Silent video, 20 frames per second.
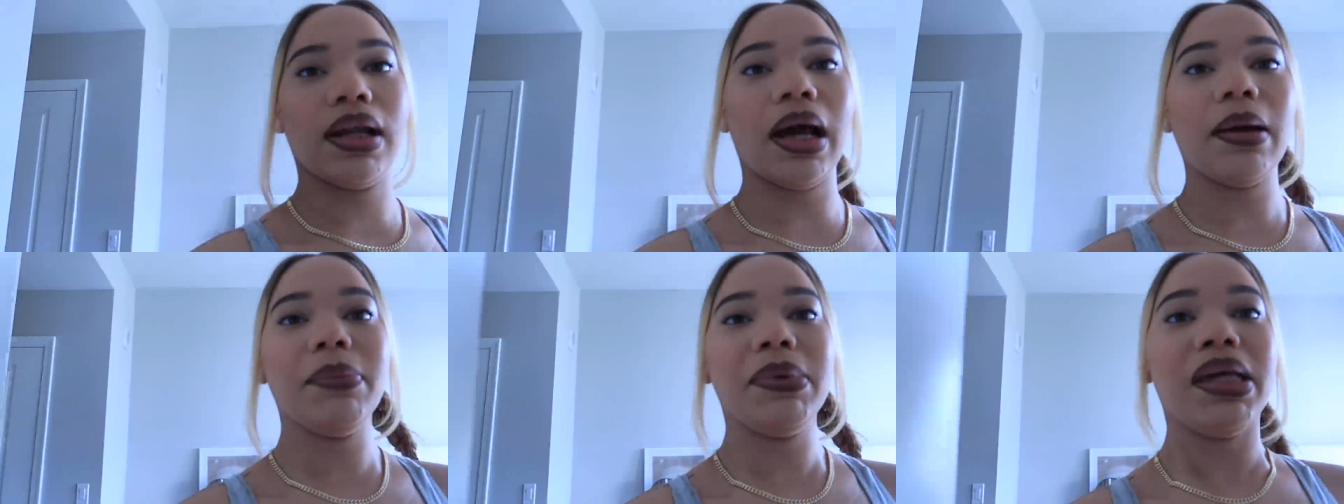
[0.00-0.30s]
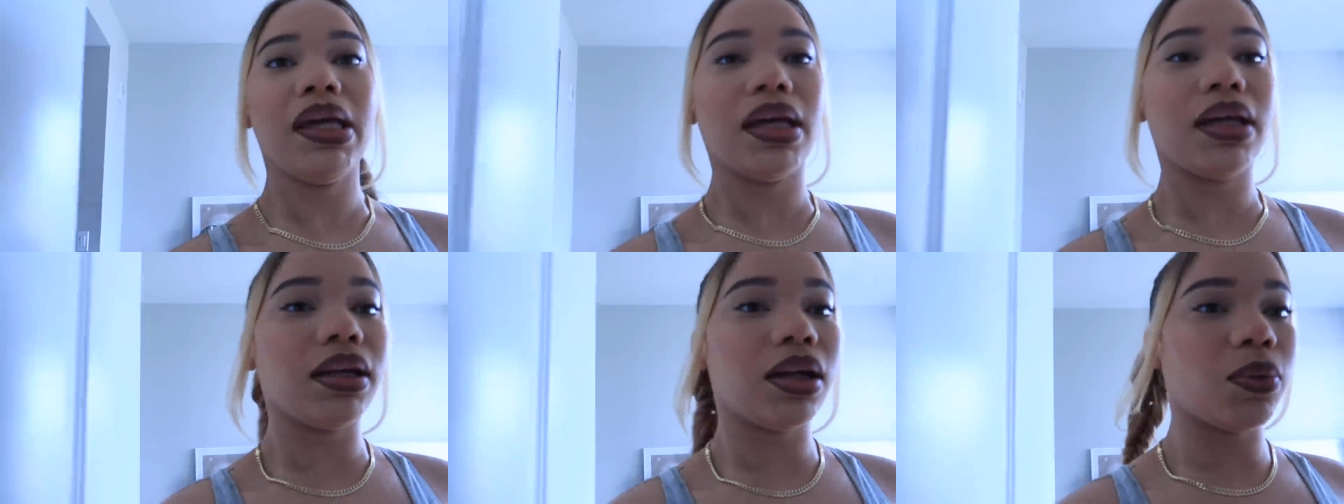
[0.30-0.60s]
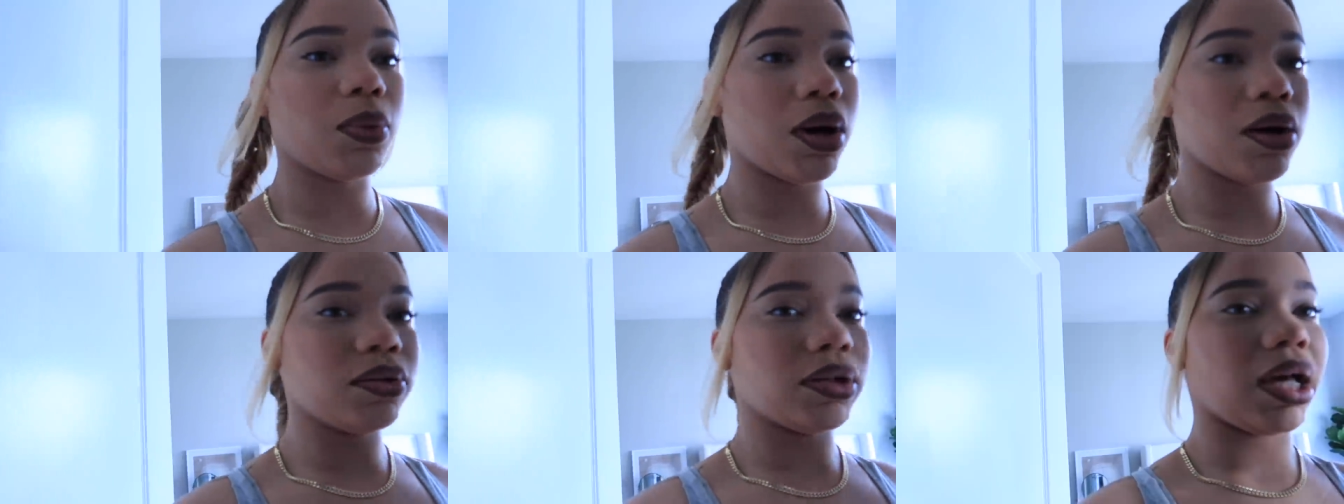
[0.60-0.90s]
Not me hitting the
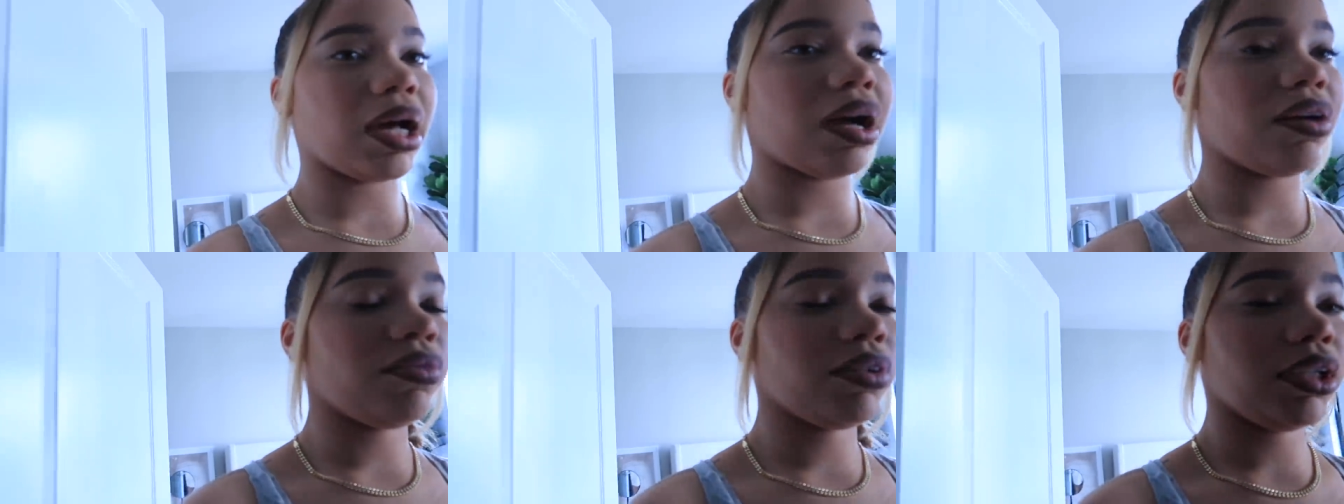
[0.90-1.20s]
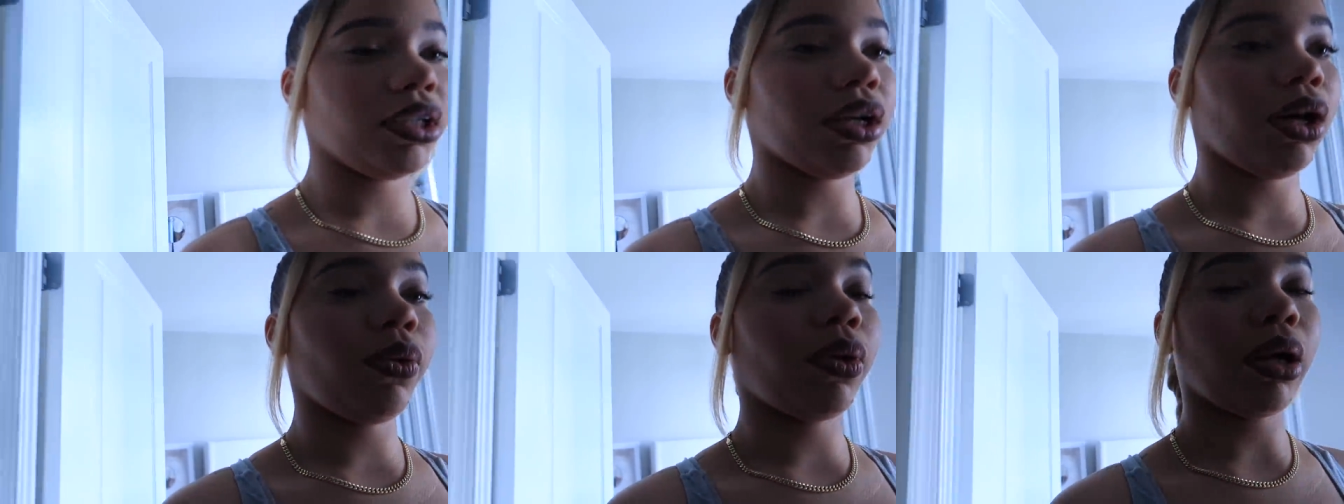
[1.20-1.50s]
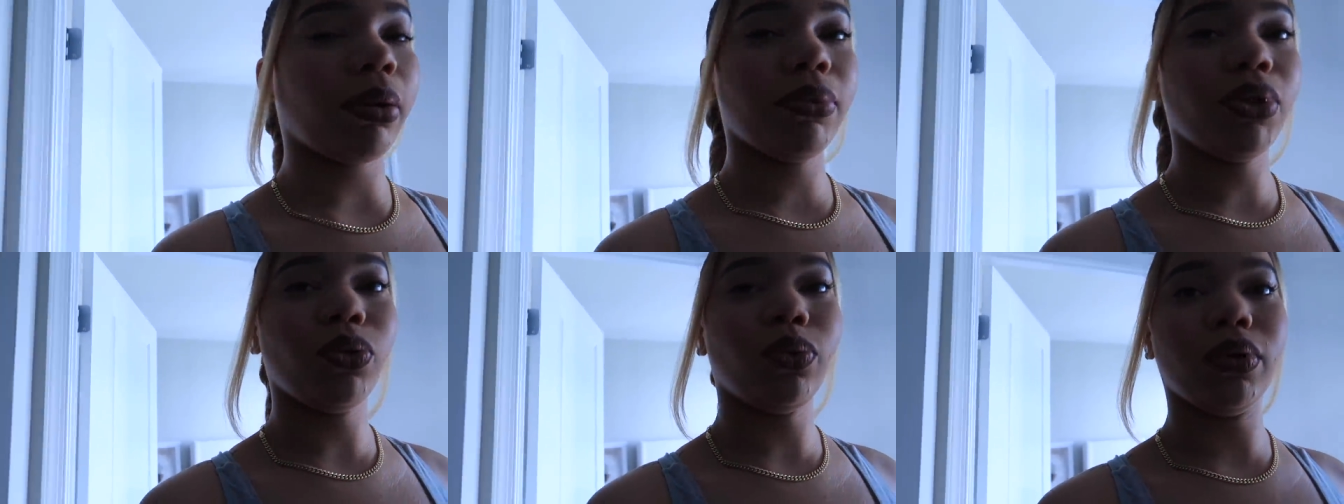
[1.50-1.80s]
wall like I really know what
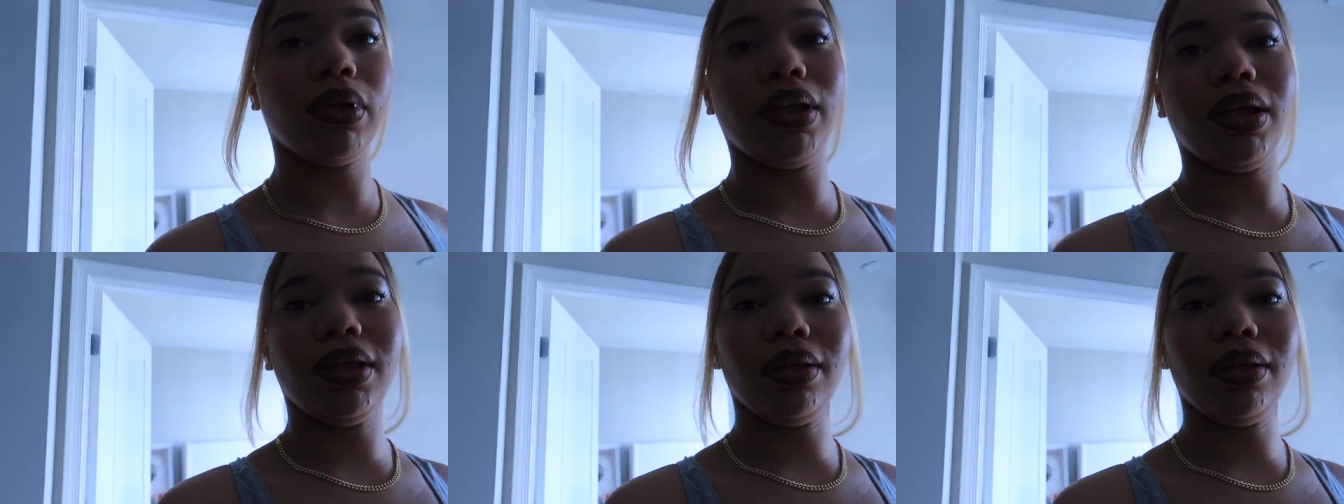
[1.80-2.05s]
I'm doing